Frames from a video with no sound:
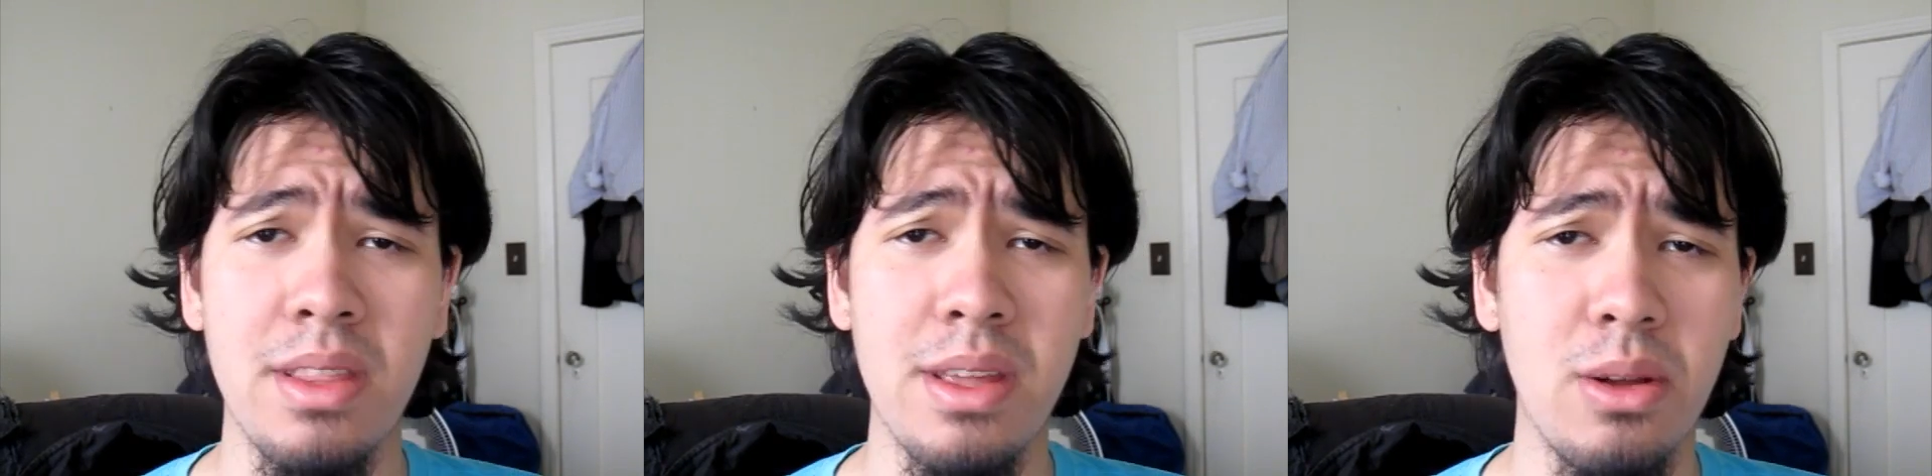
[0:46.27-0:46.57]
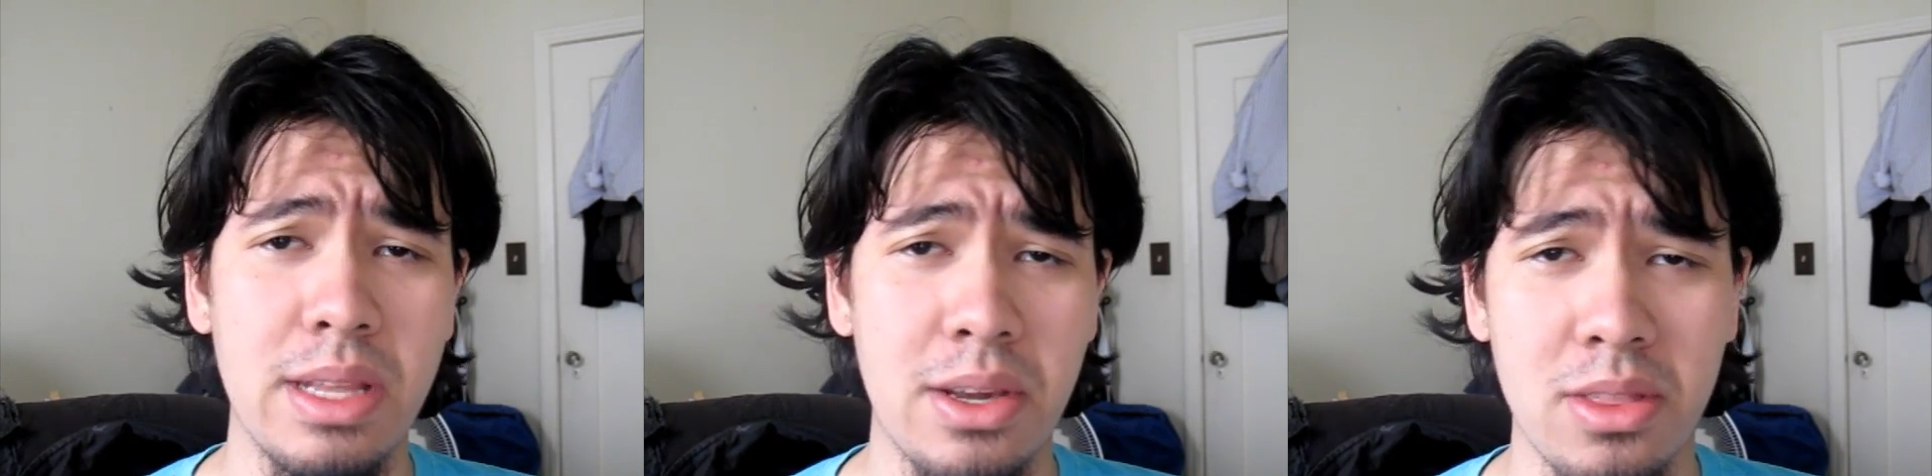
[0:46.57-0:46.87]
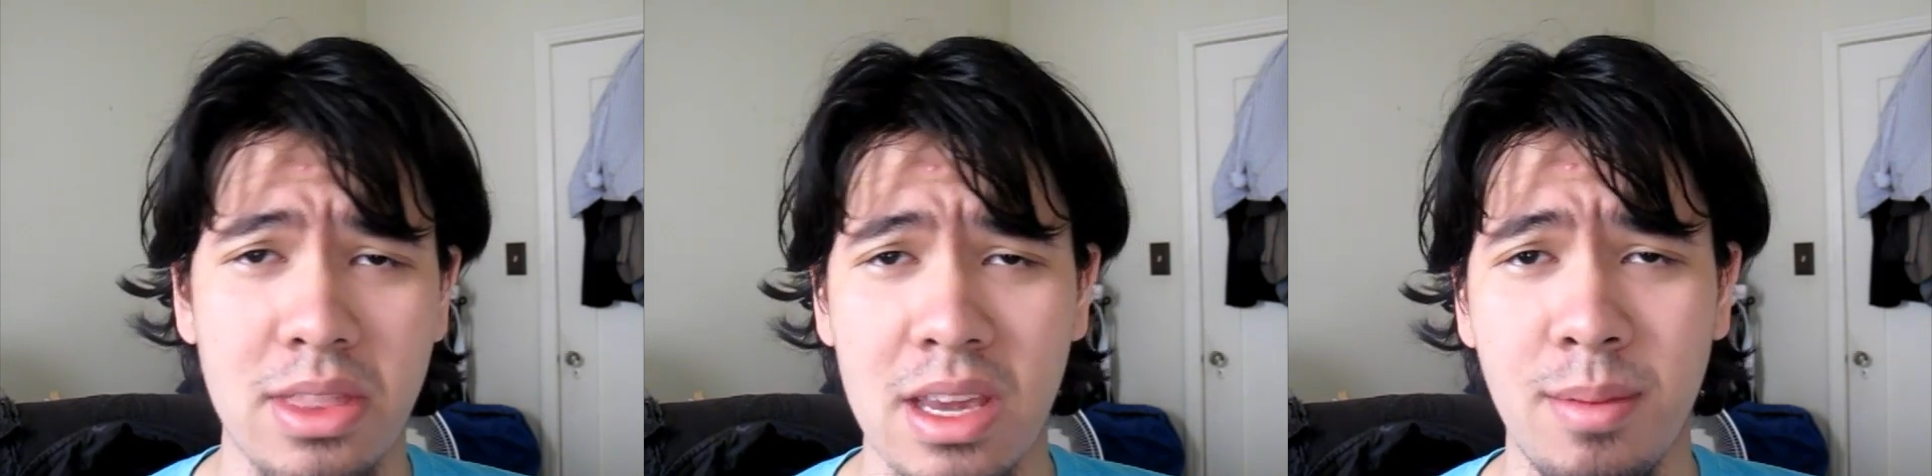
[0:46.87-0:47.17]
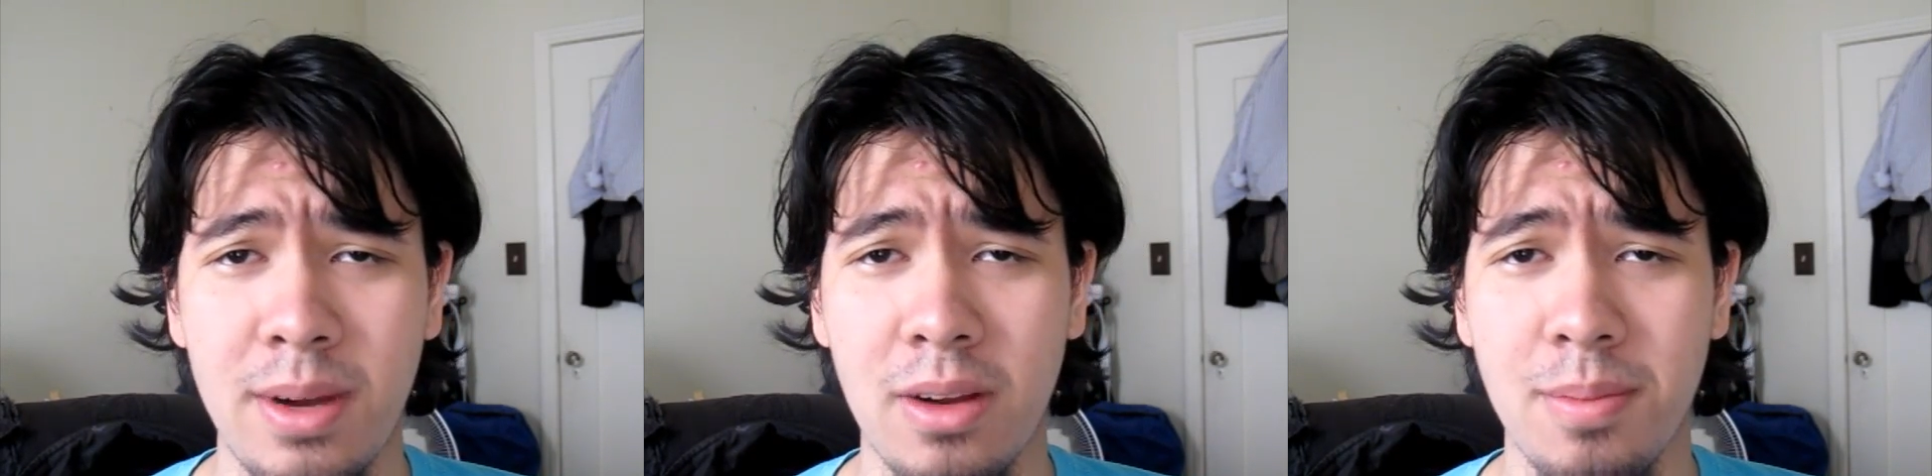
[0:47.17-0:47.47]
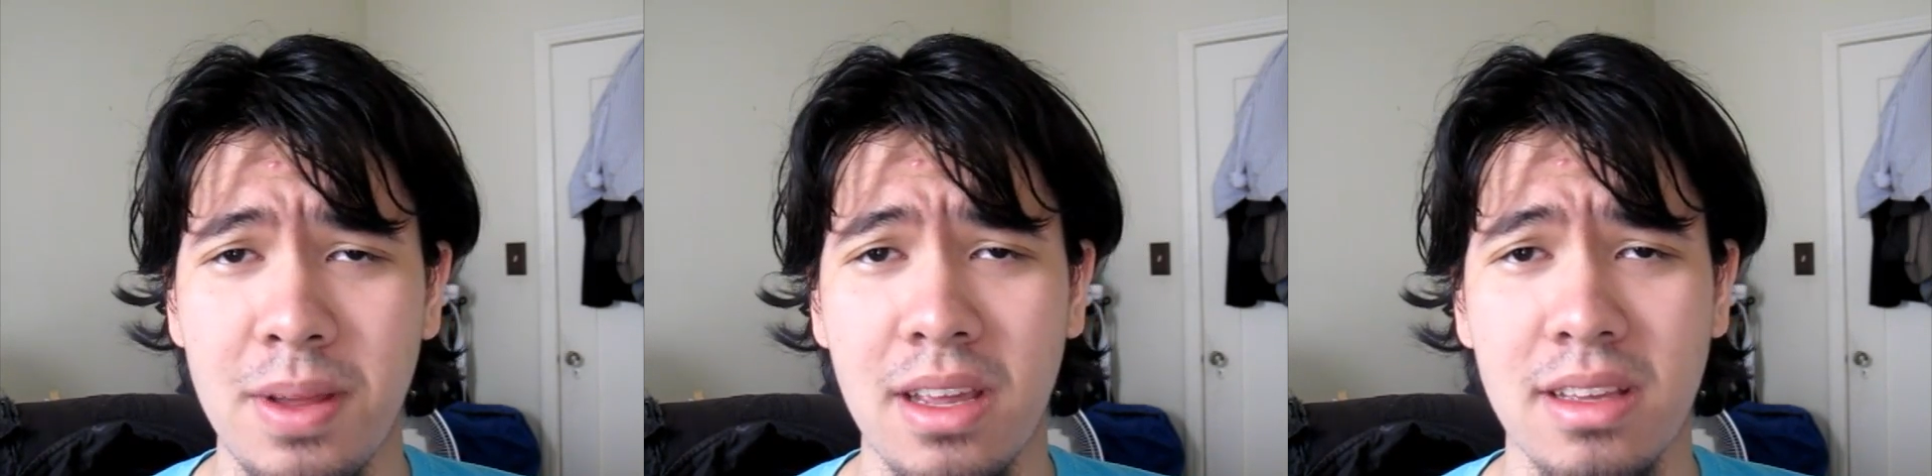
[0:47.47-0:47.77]
The only good thing
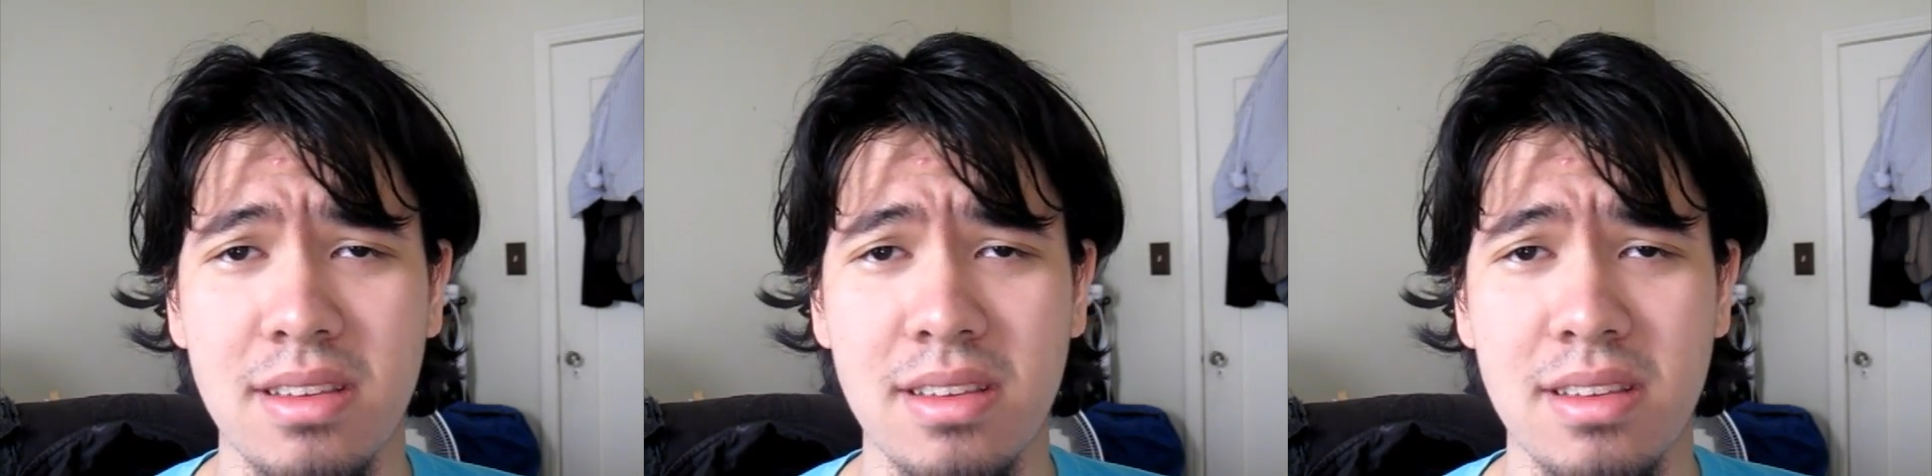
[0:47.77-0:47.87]
about being